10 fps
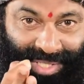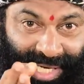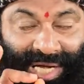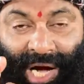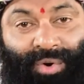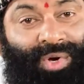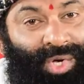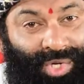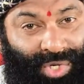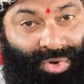Like how
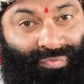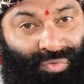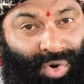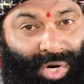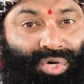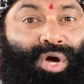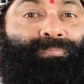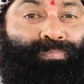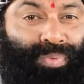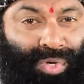if you are
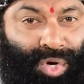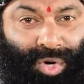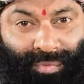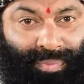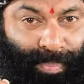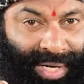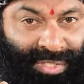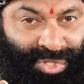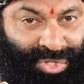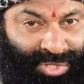not pure of
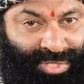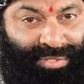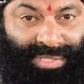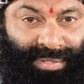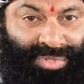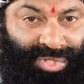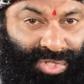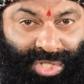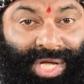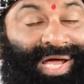practicing your
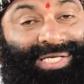Sanskriti,